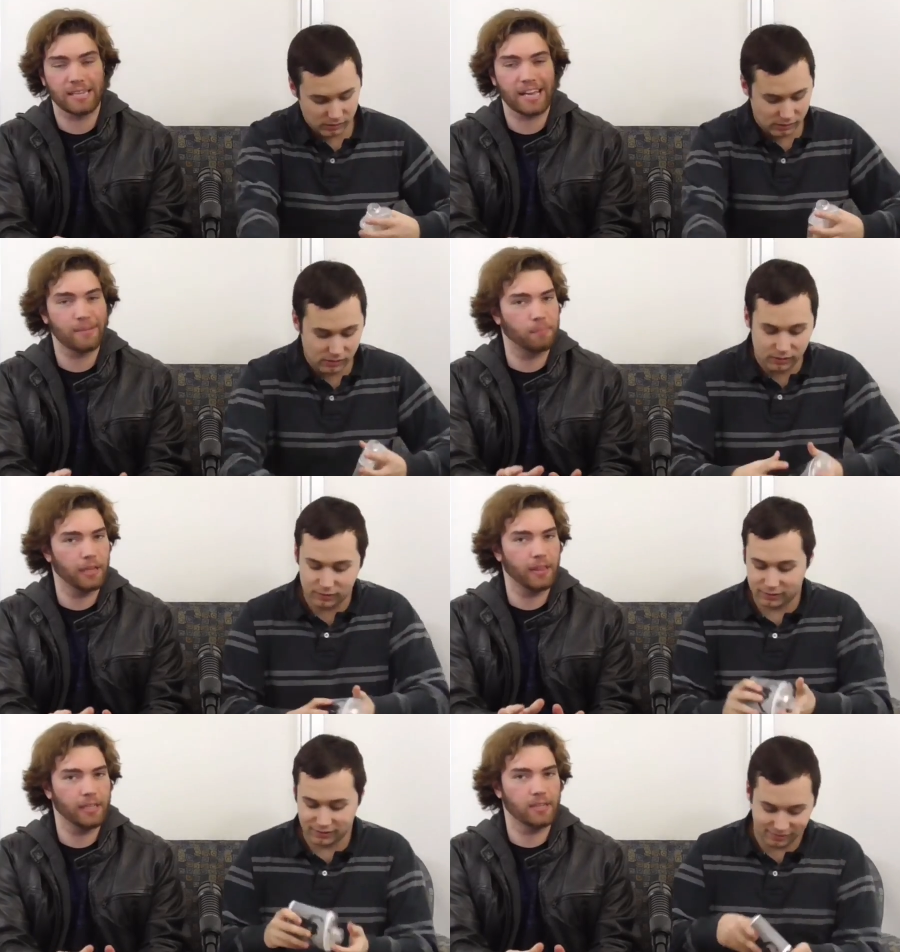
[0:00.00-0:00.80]
Speaker 1: it's not
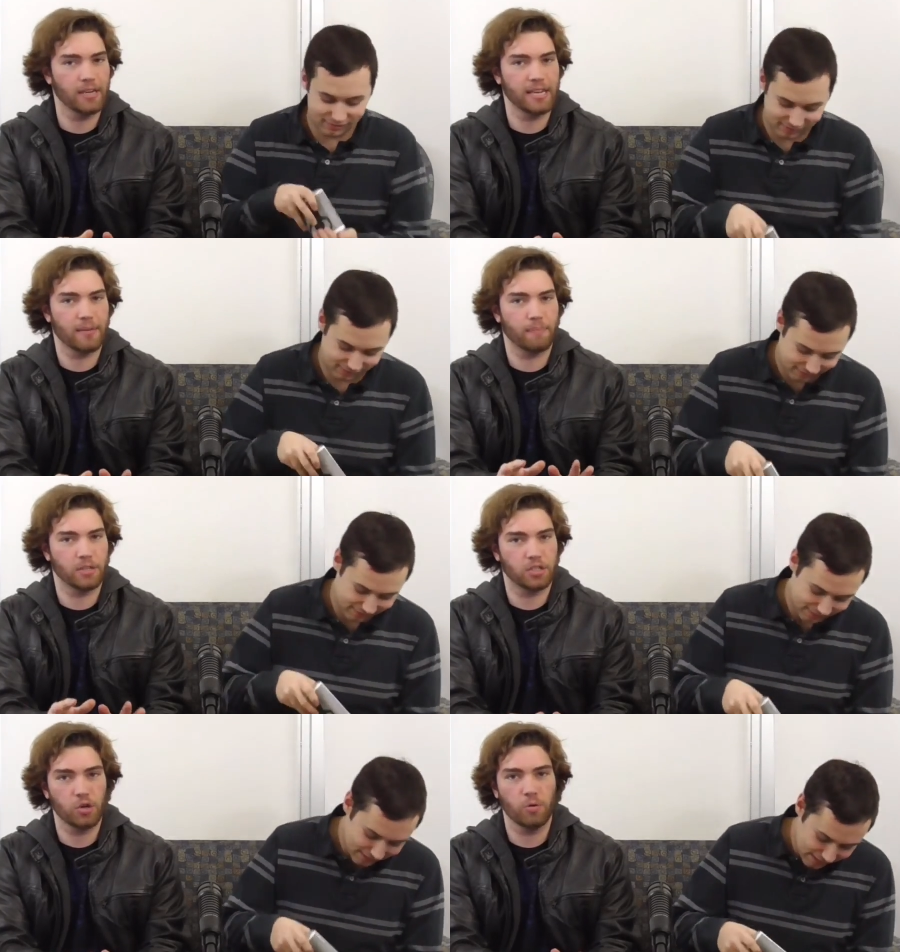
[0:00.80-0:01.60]
completely done yet,
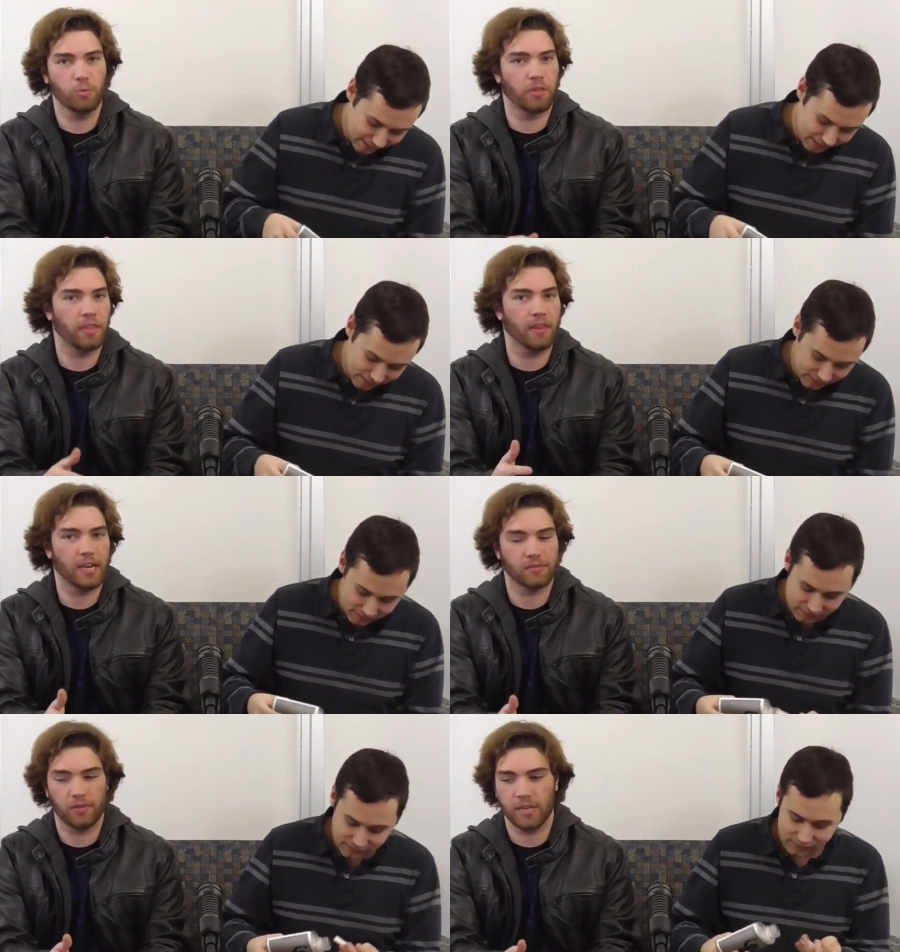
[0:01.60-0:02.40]
but soon, within the
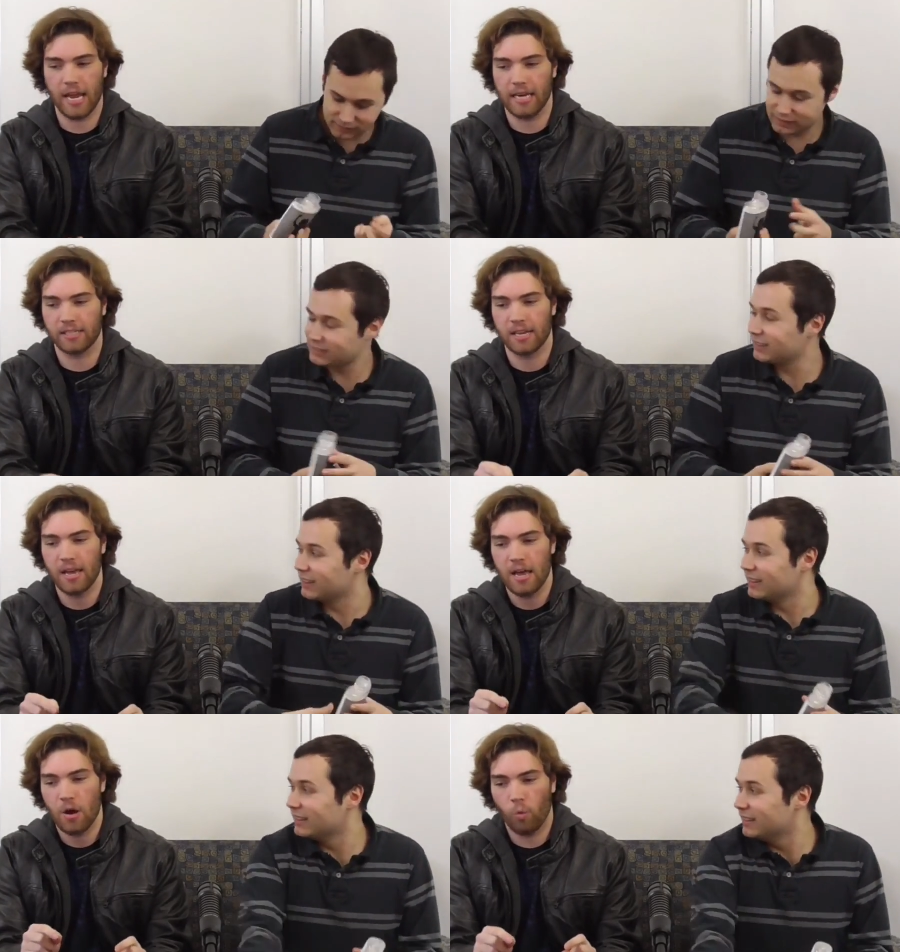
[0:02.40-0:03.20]
next few
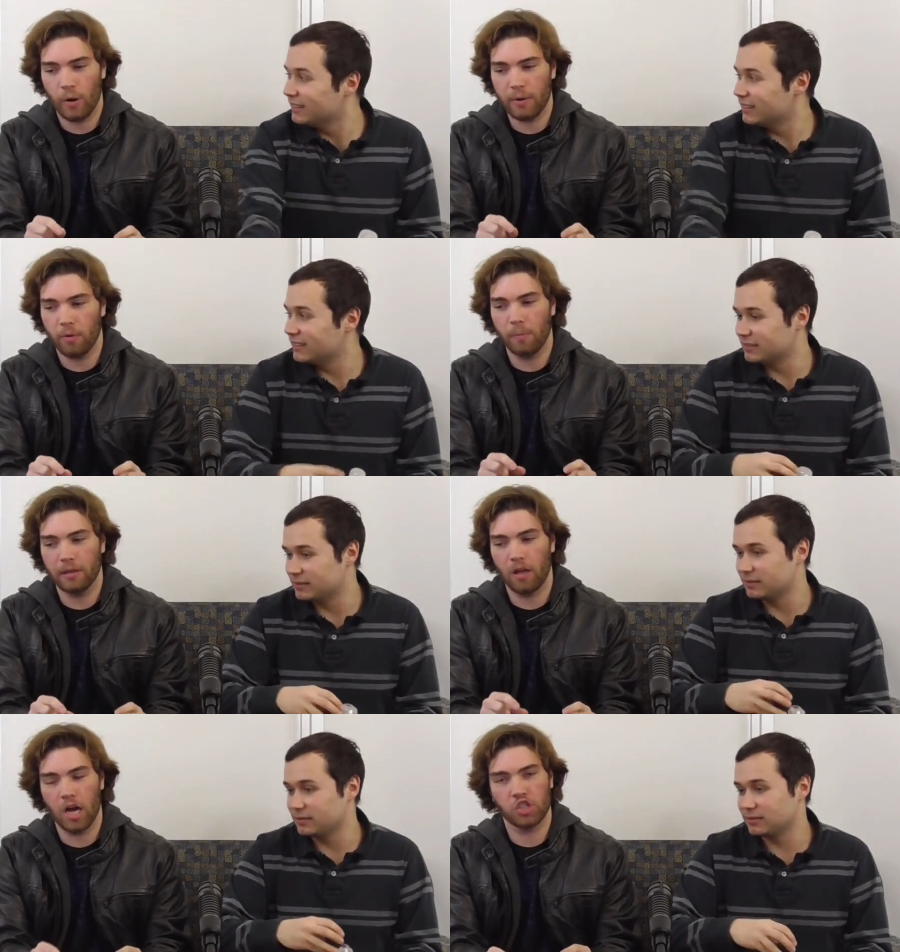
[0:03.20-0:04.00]
days, we will
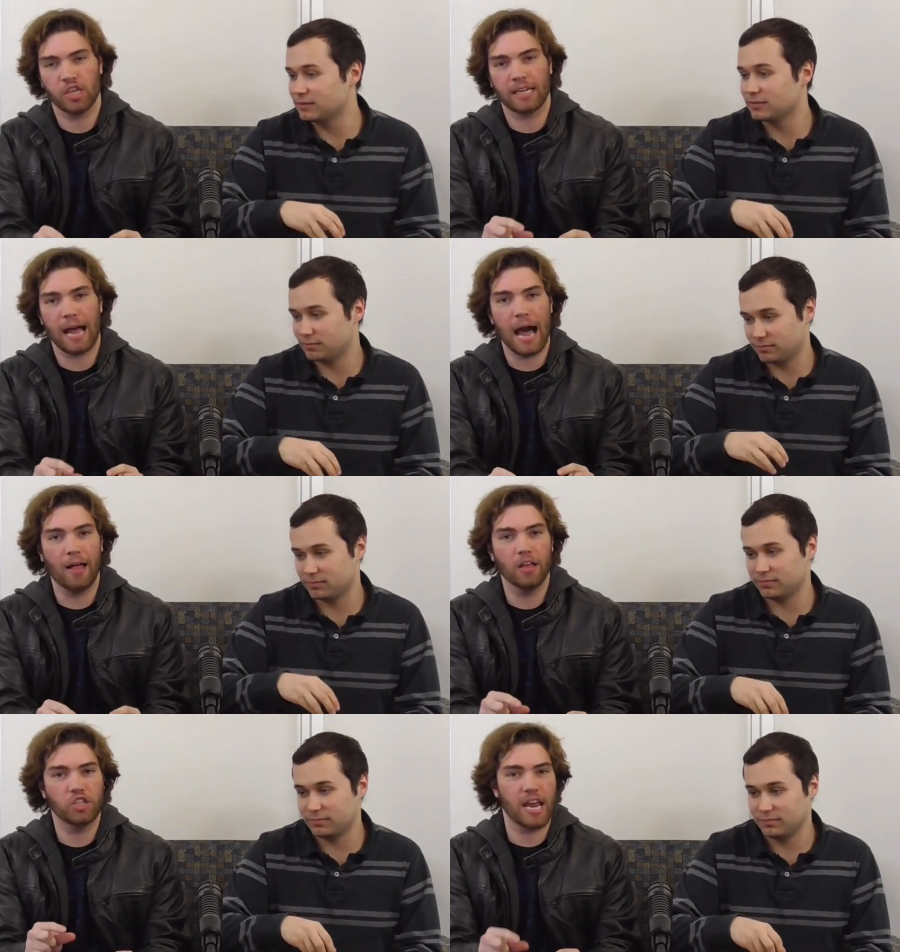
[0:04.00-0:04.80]
be launching
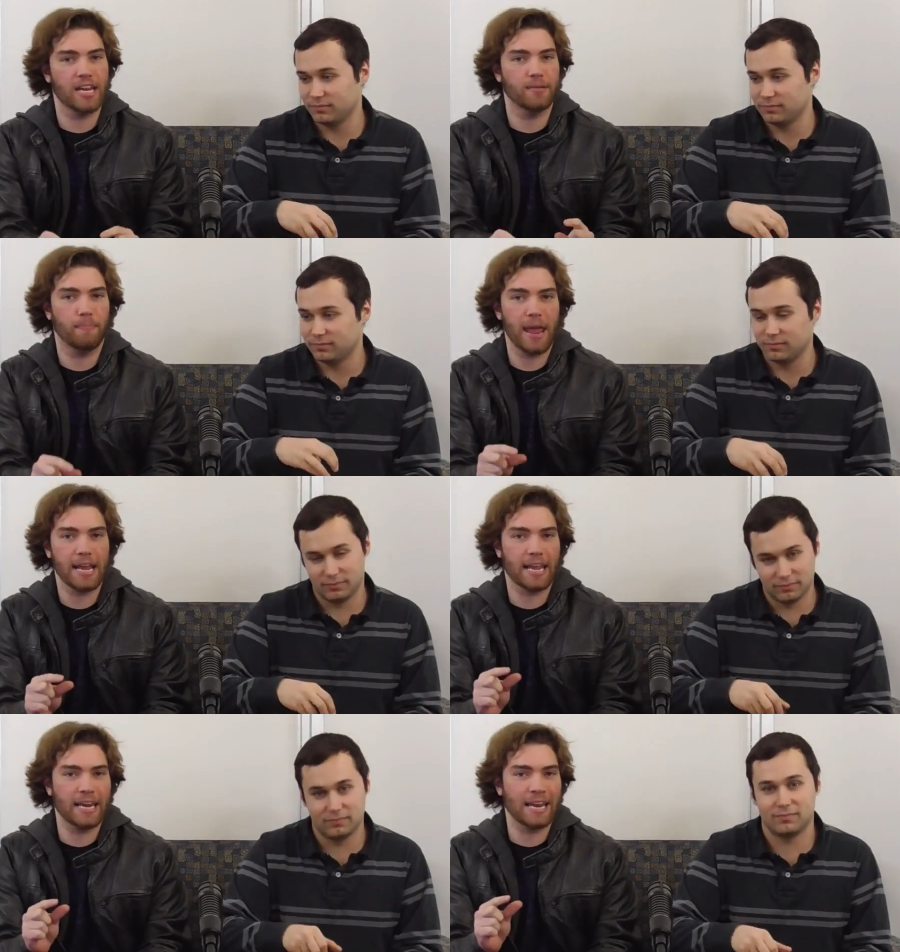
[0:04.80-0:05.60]

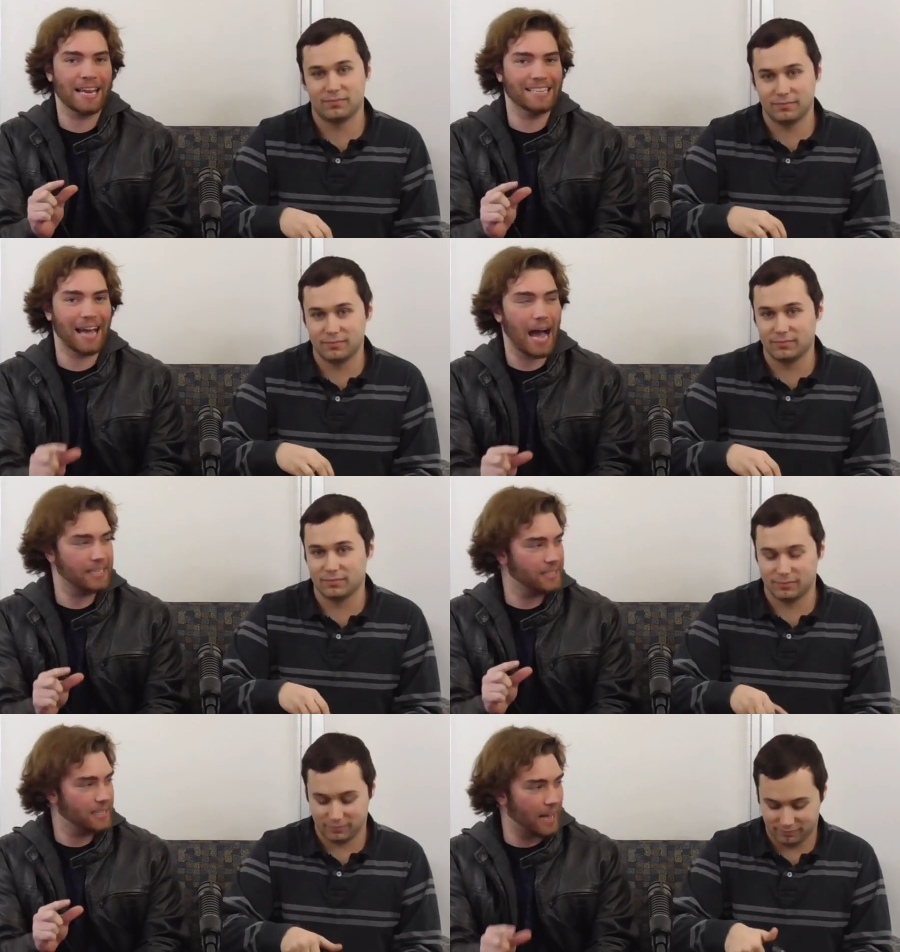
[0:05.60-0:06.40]

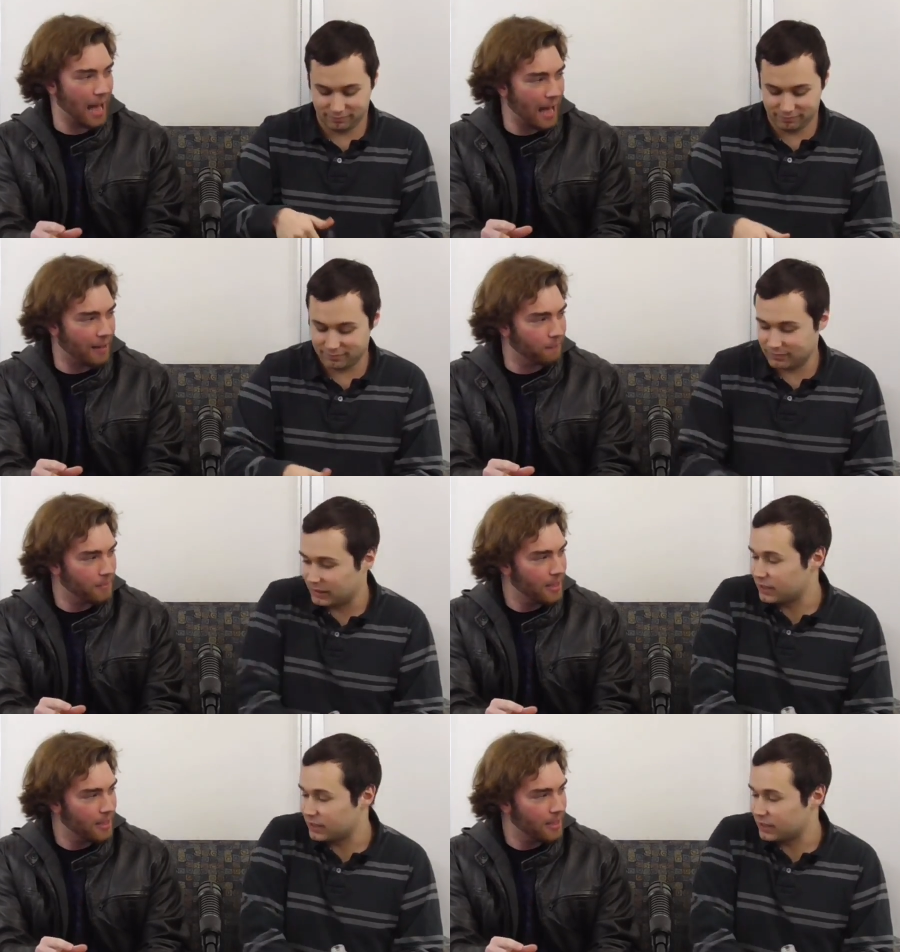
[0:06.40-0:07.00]
collegeandbacon.com.